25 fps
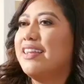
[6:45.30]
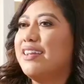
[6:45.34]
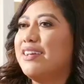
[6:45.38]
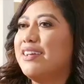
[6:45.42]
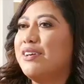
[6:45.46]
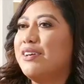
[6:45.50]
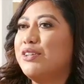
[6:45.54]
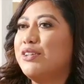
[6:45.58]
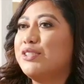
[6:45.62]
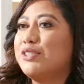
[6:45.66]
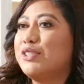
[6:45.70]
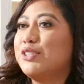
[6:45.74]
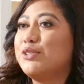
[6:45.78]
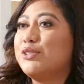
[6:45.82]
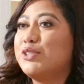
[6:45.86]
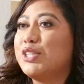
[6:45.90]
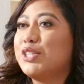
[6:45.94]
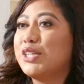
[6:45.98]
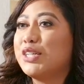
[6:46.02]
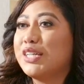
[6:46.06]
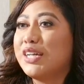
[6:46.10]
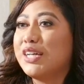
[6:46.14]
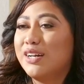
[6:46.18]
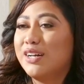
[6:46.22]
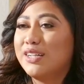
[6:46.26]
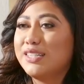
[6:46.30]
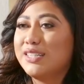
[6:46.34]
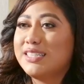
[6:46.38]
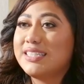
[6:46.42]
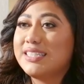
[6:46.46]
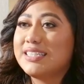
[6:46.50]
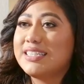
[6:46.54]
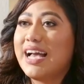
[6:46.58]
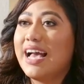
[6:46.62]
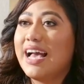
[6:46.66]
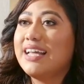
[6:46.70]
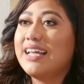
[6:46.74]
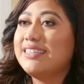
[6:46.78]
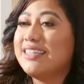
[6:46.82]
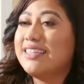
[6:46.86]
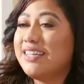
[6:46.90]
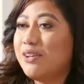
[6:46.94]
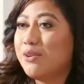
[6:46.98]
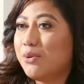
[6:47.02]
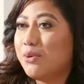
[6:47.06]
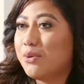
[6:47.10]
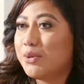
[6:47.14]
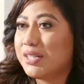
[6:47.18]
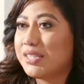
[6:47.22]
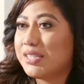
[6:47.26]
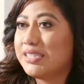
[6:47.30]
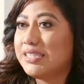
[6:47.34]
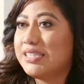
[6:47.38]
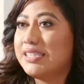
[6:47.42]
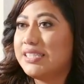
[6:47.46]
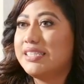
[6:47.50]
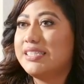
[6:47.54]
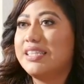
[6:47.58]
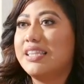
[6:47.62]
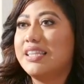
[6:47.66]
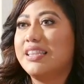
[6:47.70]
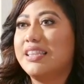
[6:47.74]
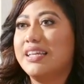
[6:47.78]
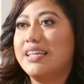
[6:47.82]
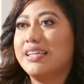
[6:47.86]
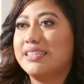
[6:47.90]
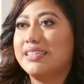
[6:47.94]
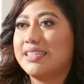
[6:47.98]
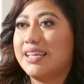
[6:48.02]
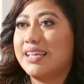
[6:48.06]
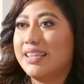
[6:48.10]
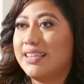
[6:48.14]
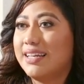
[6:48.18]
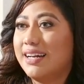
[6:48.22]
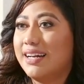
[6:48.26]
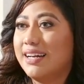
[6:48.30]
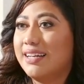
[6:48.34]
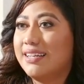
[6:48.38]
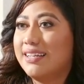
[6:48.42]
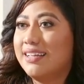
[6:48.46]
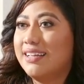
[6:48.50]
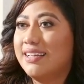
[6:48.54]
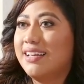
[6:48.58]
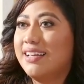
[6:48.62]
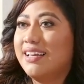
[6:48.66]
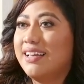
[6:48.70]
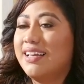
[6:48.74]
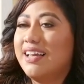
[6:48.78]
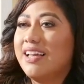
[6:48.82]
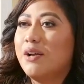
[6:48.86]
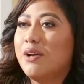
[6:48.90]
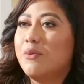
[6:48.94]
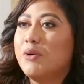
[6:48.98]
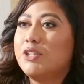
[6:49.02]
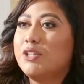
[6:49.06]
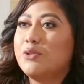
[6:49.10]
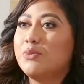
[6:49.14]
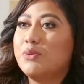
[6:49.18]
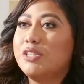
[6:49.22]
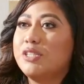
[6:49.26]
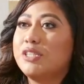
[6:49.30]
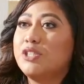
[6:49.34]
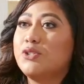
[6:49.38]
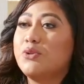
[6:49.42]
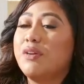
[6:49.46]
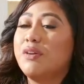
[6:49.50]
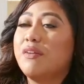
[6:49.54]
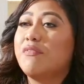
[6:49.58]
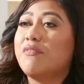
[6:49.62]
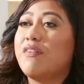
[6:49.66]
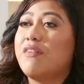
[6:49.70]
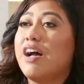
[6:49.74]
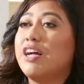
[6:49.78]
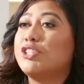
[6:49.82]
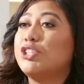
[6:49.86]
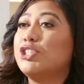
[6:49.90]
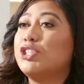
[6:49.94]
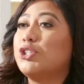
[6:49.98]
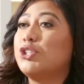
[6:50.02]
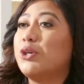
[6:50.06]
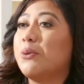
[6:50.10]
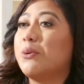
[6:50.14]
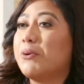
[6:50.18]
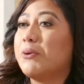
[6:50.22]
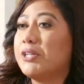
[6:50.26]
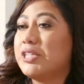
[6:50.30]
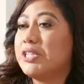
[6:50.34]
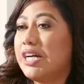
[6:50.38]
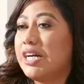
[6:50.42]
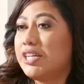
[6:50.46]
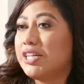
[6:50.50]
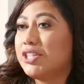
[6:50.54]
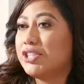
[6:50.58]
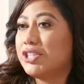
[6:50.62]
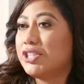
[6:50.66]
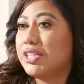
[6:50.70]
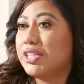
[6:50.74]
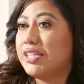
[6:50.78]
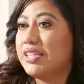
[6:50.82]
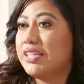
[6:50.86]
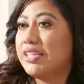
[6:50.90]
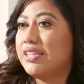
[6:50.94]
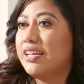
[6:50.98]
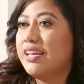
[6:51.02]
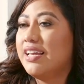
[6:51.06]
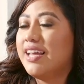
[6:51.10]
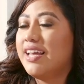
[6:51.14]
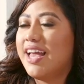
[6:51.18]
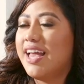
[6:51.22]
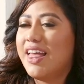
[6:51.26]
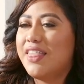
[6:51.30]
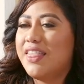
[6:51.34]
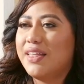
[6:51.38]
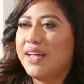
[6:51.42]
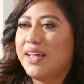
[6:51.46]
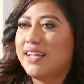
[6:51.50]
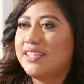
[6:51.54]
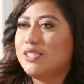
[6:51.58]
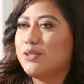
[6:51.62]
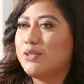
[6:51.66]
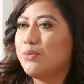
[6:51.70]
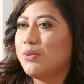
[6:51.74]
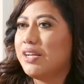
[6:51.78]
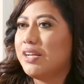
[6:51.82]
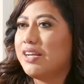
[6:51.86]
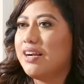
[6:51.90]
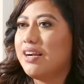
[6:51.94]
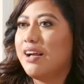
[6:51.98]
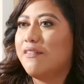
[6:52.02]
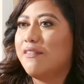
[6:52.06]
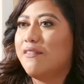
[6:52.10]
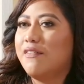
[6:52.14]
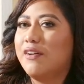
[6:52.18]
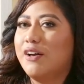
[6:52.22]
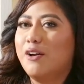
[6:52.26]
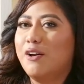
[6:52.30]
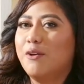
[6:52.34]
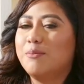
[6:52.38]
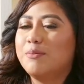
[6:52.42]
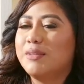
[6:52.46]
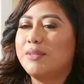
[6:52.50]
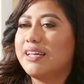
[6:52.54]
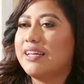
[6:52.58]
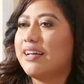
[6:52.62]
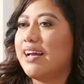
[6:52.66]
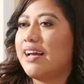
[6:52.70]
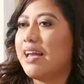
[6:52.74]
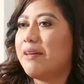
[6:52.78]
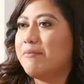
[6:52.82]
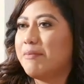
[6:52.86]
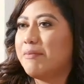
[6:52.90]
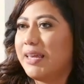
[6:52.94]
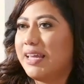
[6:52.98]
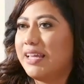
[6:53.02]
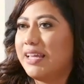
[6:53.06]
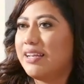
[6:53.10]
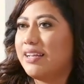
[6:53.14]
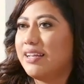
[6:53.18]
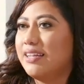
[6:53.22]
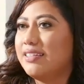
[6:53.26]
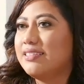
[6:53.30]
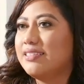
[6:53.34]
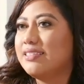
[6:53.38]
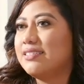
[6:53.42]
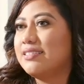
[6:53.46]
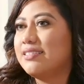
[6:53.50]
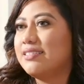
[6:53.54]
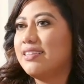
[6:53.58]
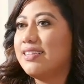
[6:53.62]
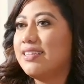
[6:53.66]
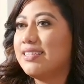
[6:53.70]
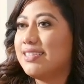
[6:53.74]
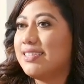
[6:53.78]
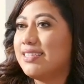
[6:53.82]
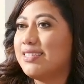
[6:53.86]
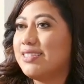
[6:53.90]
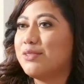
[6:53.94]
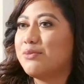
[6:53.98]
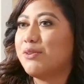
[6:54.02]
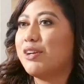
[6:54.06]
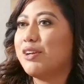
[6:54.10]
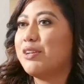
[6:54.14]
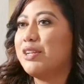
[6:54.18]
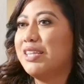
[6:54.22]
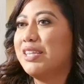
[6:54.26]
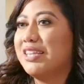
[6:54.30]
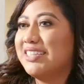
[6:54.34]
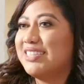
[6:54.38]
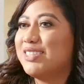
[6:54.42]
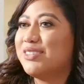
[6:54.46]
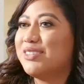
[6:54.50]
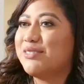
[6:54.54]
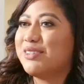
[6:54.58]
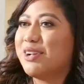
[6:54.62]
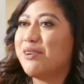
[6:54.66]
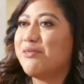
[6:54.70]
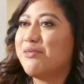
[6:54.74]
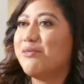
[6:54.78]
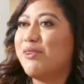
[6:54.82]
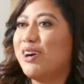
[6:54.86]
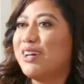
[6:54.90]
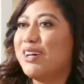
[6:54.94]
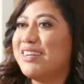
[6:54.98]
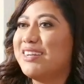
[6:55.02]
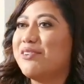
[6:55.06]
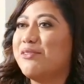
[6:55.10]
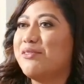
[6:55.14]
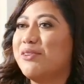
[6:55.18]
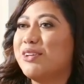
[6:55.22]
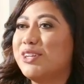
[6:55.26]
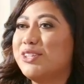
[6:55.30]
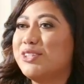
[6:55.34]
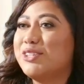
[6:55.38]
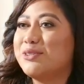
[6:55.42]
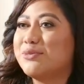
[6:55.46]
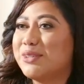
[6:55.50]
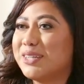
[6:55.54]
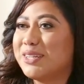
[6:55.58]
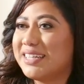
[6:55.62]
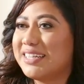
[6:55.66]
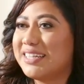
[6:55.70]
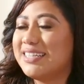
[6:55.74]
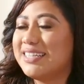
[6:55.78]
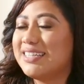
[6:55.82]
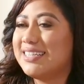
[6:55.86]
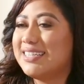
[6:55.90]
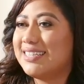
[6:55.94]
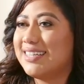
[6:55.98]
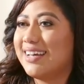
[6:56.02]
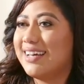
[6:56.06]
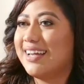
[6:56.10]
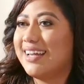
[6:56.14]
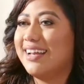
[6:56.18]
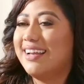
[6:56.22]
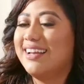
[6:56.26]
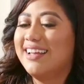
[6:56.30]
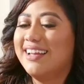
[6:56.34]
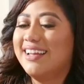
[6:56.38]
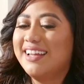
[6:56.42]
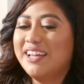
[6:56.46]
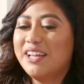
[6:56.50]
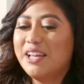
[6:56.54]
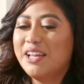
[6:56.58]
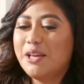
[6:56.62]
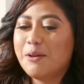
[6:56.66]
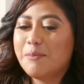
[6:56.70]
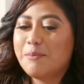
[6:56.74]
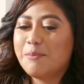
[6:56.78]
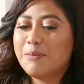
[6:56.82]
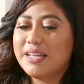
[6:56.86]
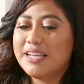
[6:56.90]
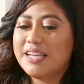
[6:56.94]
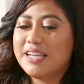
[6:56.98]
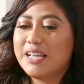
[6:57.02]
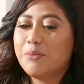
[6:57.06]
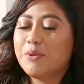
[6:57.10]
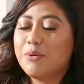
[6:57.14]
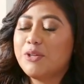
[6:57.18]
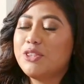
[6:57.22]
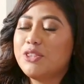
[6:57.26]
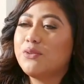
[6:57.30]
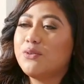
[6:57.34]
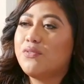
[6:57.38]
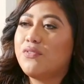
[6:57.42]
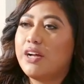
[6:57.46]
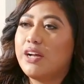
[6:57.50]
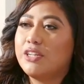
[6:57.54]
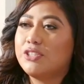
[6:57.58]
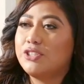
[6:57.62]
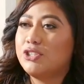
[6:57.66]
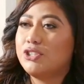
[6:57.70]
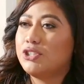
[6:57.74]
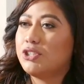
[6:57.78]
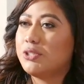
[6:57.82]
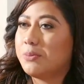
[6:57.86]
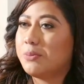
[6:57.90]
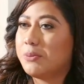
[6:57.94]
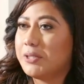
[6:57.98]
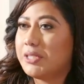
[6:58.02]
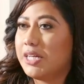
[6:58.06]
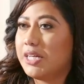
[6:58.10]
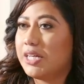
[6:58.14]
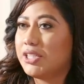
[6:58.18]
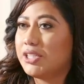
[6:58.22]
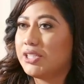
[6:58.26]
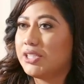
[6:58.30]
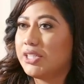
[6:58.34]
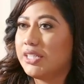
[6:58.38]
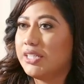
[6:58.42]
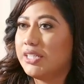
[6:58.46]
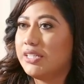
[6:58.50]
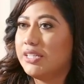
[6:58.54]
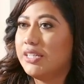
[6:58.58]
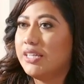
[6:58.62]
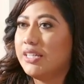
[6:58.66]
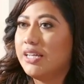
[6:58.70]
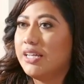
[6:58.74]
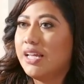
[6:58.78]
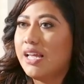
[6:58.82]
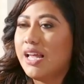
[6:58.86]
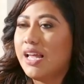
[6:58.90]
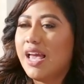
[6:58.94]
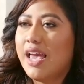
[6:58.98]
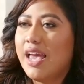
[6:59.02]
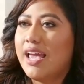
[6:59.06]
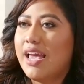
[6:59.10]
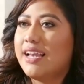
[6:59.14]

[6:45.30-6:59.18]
Then I also took on styling courses and things like that, which was doing fashion show production. And that's where I felt like I made it. This is what I wanted. I wanted to work in design, but it went through fashion show production.